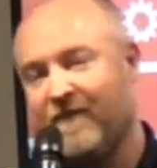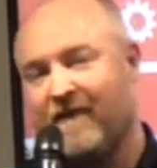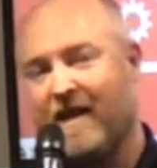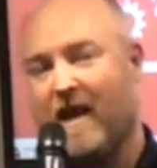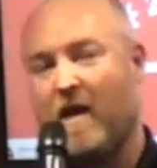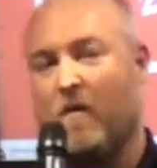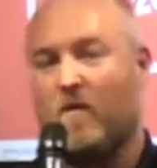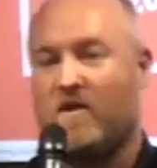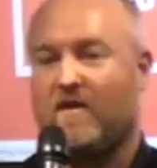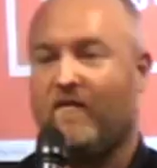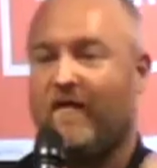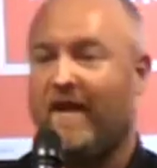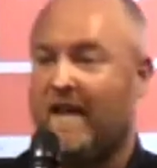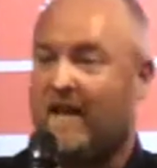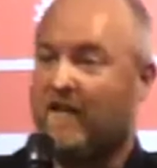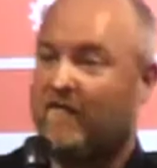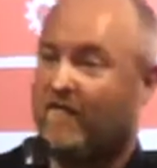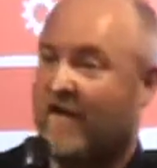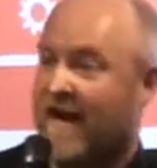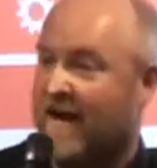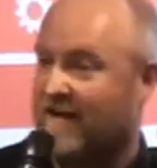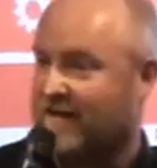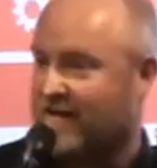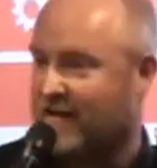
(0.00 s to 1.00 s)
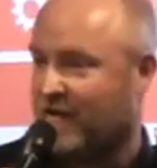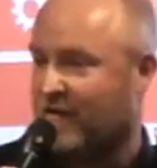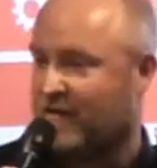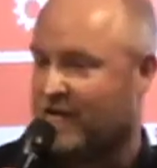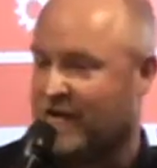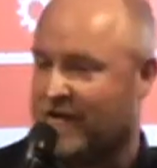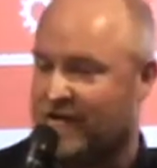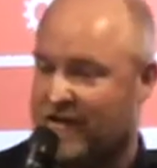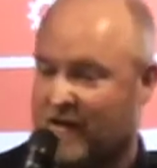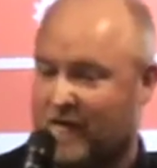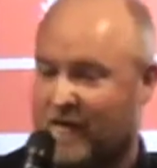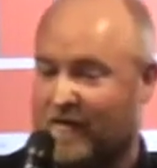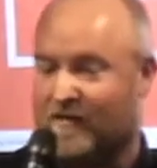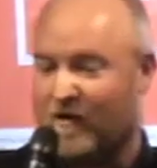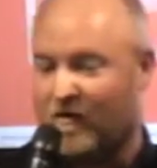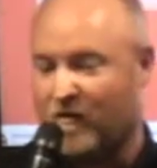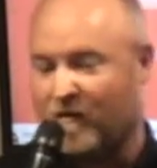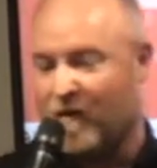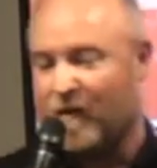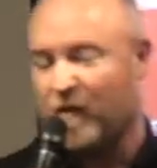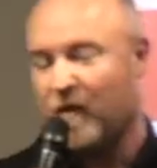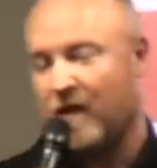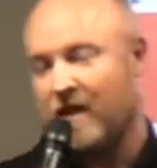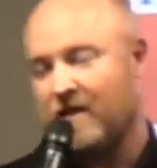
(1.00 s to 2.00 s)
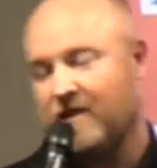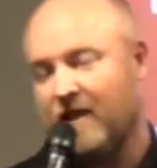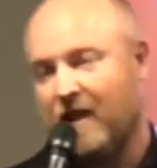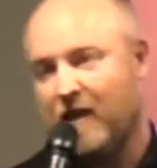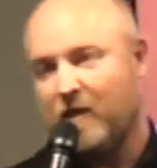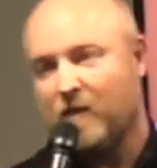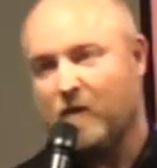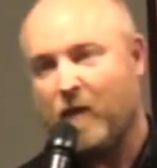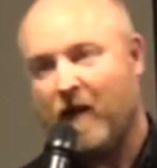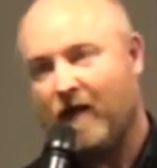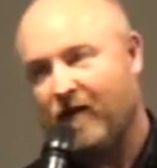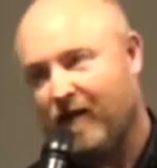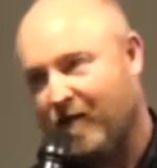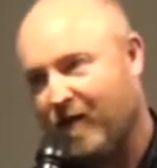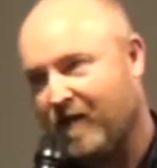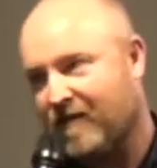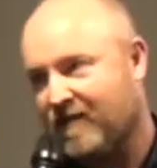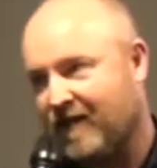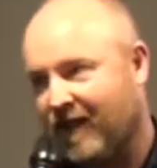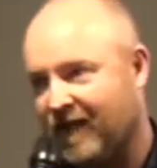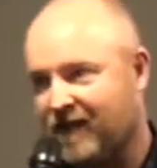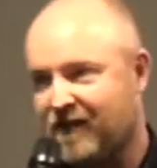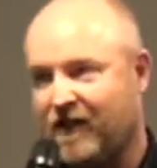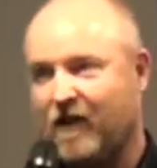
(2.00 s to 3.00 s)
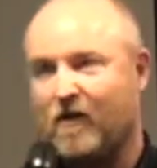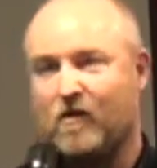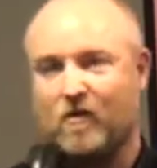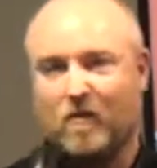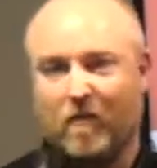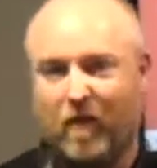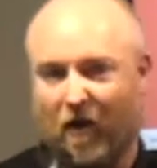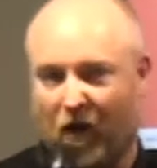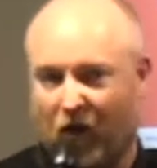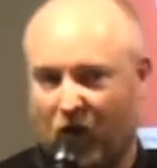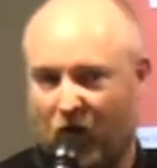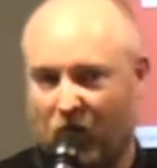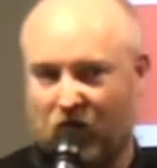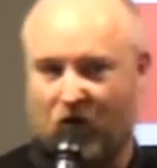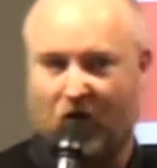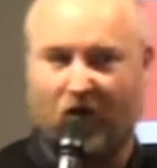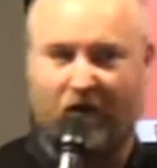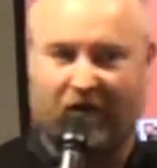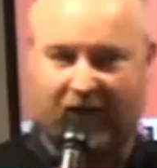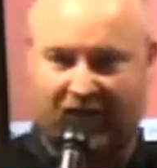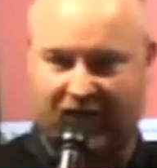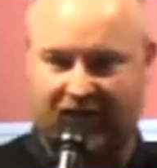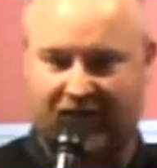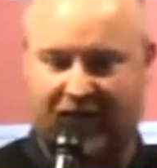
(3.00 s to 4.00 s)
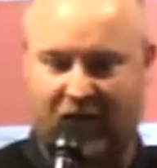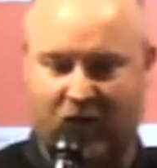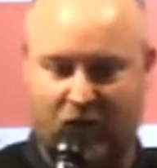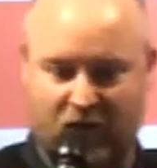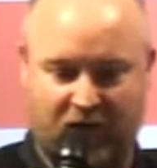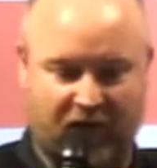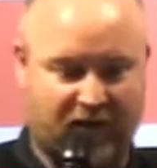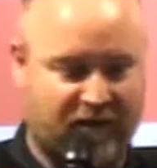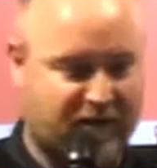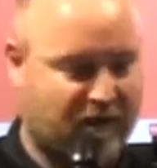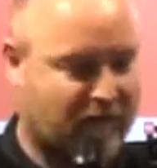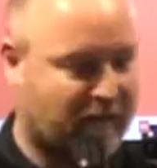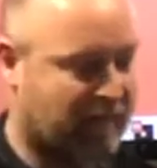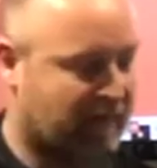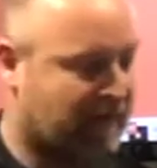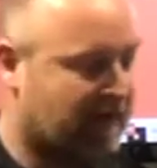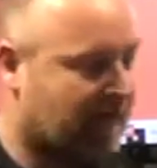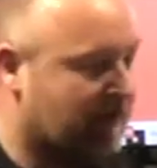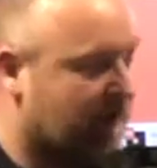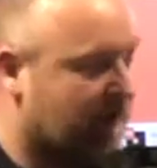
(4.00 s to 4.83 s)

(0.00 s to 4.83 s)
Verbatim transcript: it was a very advanced tile system. I still remember this day spending about six thousand pounds on this tile system